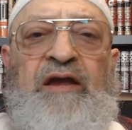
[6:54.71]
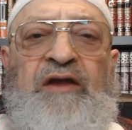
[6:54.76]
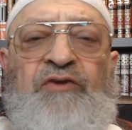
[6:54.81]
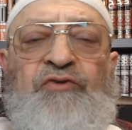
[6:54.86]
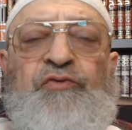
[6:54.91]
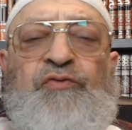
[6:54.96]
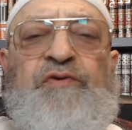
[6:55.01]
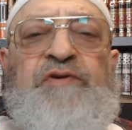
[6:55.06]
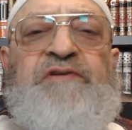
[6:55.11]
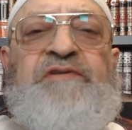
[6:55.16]

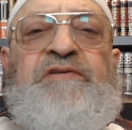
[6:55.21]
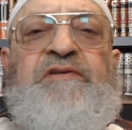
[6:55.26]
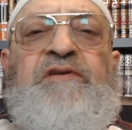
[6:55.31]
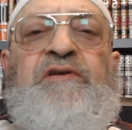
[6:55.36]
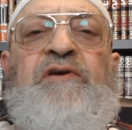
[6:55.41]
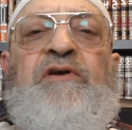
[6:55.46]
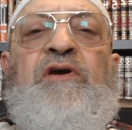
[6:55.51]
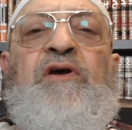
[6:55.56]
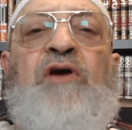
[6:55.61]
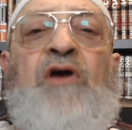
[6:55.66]

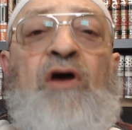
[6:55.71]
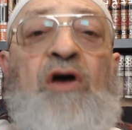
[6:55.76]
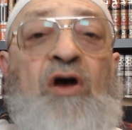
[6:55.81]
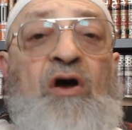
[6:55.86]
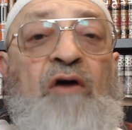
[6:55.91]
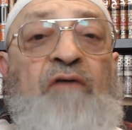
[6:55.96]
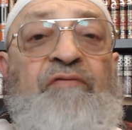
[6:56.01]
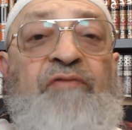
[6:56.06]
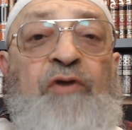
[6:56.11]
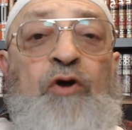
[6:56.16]
interest
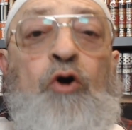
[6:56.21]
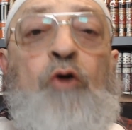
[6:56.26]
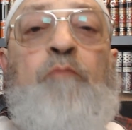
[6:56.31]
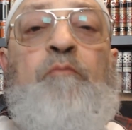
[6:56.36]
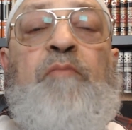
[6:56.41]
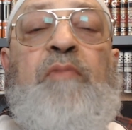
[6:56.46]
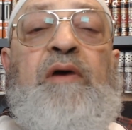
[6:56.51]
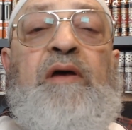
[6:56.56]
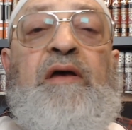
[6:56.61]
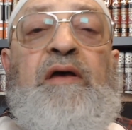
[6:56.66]
of the
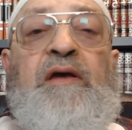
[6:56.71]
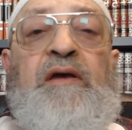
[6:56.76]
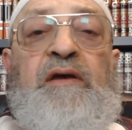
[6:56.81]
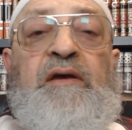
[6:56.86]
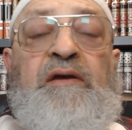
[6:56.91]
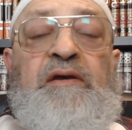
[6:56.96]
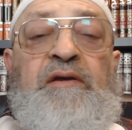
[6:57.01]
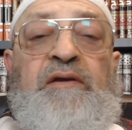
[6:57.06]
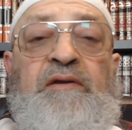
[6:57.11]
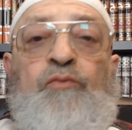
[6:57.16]
Ummah
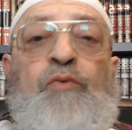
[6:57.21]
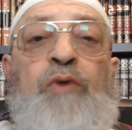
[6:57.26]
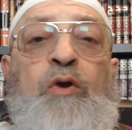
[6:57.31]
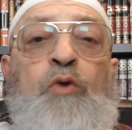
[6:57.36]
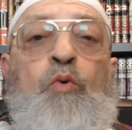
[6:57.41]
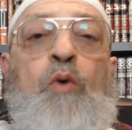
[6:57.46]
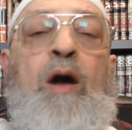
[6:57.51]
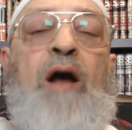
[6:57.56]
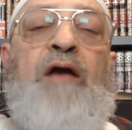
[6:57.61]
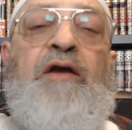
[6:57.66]

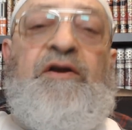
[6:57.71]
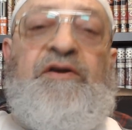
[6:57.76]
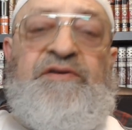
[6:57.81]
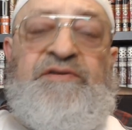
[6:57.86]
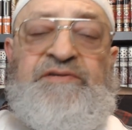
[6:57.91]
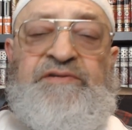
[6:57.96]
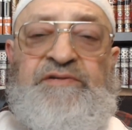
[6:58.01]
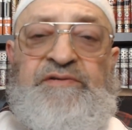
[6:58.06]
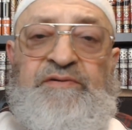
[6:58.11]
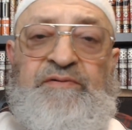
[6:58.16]

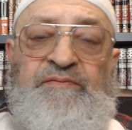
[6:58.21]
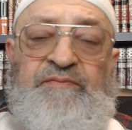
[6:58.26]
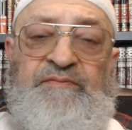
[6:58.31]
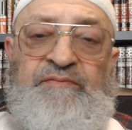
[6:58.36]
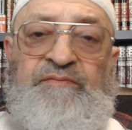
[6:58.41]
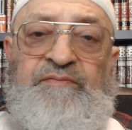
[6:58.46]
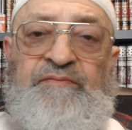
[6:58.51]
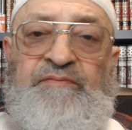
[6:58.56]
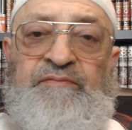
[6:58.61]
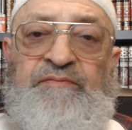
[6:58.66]
requires.
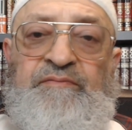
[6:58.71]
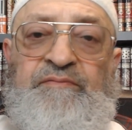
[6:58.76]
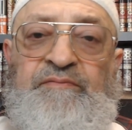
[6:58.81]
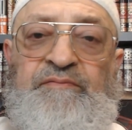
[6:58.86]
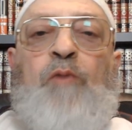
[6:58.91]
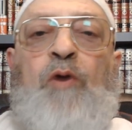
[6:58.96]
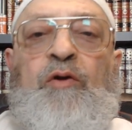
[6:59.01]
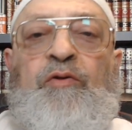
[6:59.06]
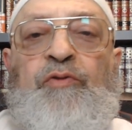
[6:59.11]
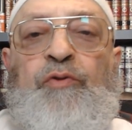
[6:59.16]

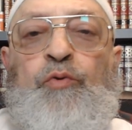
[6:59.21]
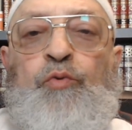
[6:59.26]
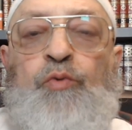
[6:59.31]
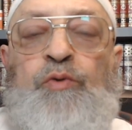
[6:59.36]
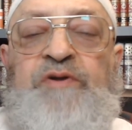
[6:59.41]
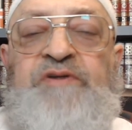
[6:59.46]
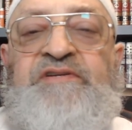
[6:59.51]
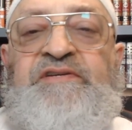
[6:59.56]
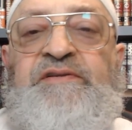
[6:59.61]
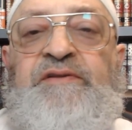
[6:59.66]
Among the
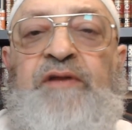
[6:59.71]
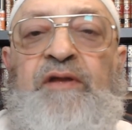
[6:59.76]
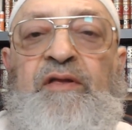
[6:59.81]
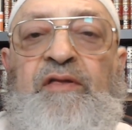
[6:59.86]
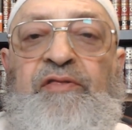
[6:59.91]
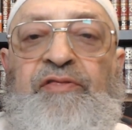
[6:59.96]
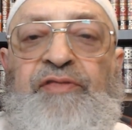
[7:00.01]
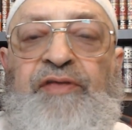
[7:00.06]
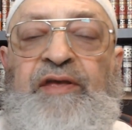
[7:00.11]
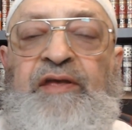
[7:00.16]
worst
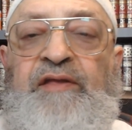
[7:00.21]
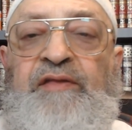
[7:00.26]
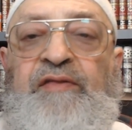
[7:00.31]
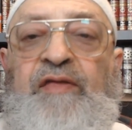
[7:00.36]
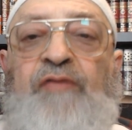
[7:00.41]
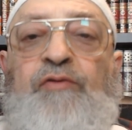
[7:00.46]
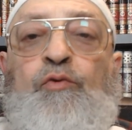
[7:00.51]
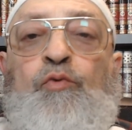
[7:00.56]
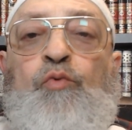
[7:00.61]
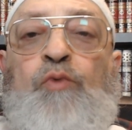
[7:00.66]
thing
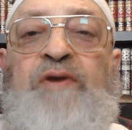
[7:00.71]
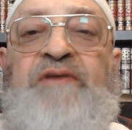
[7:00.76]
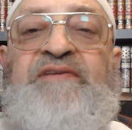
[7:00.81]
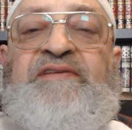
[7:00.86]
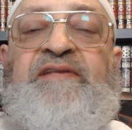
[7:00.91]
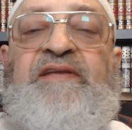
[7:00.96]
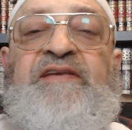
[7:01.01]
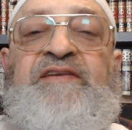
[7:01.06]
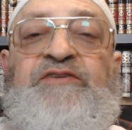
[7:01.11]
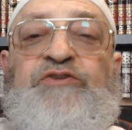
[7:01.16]
that the
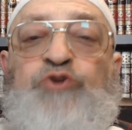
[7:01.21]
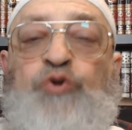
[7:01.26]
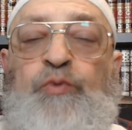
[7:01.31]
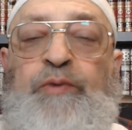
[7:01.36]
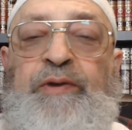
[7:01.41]
West is